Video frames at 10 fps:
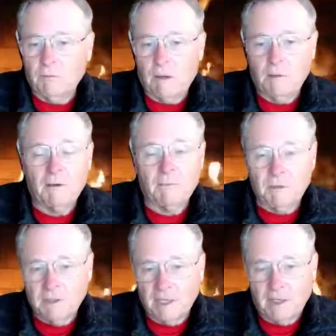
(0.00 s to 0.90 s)
maybe in a
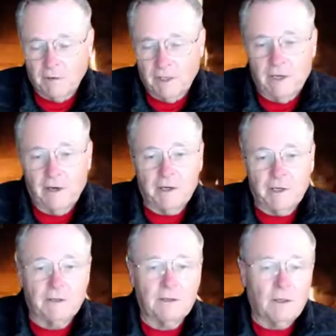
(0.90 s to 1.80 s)
particular
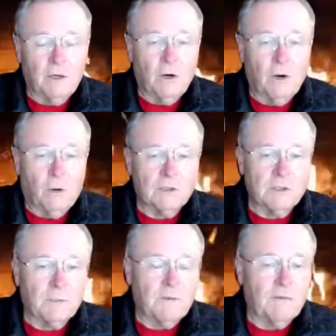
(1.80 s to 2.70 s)
area or
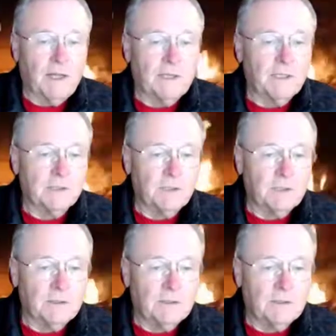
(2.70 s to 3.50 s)
something of that nature.